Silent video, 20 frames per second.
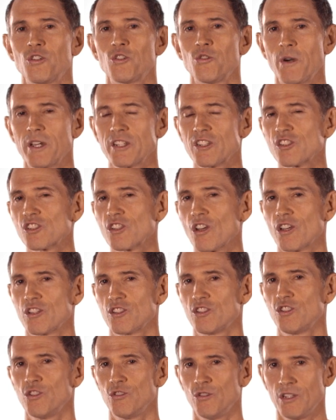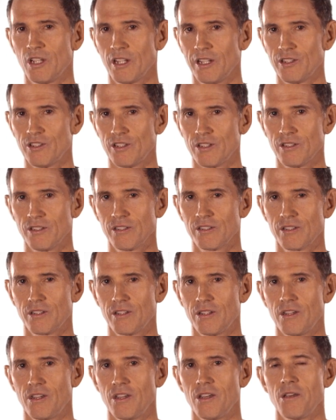To exercise due
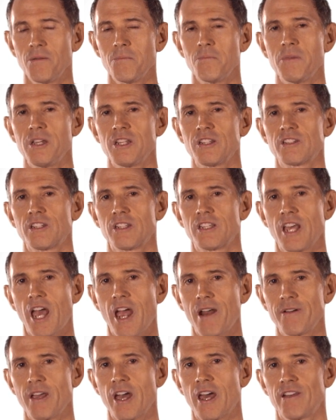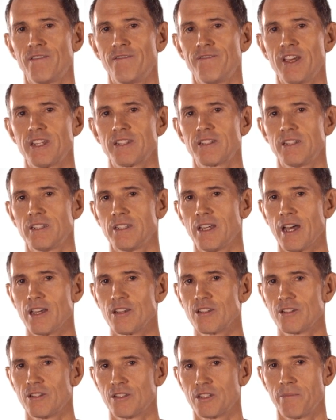diligence means to carry out
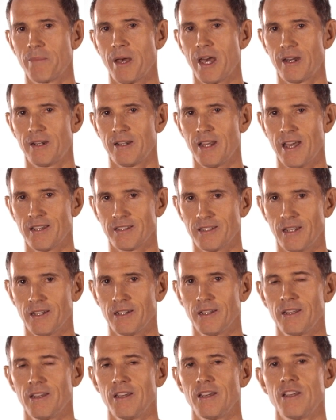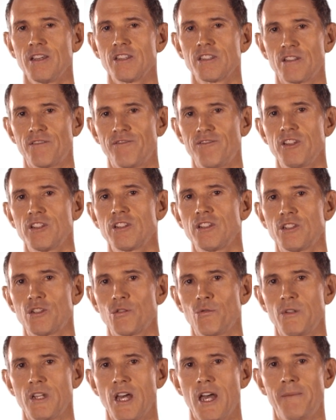investigations about an asset sufficient
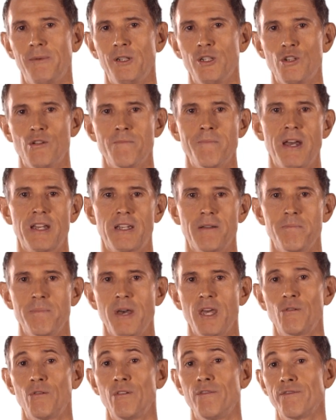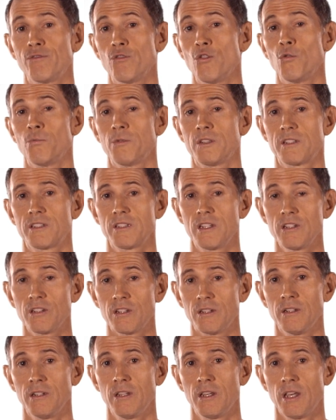to enable you to make a better informed
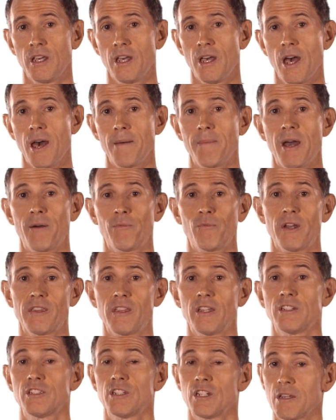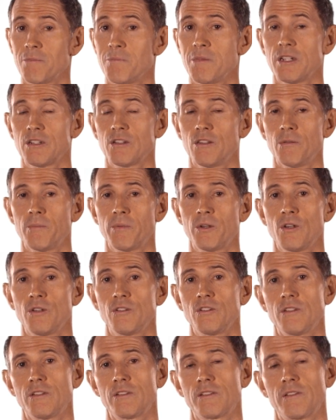decision about whether to commit to the
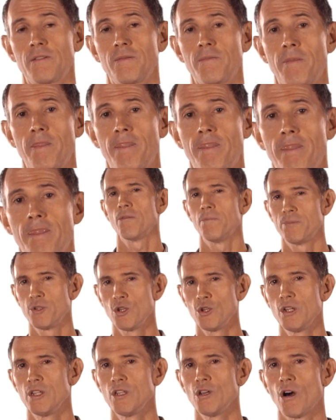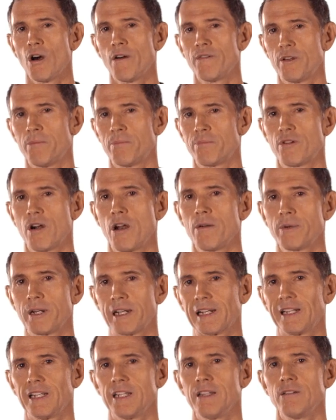purchase. The beauty of an
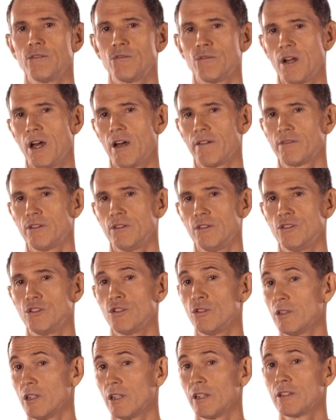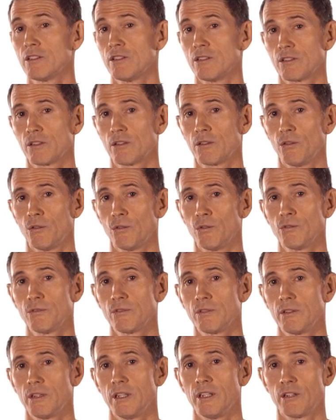appropriately drafted due diligence
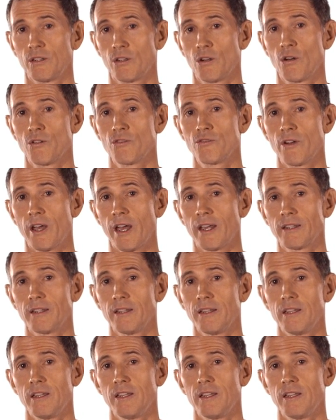clause in a contract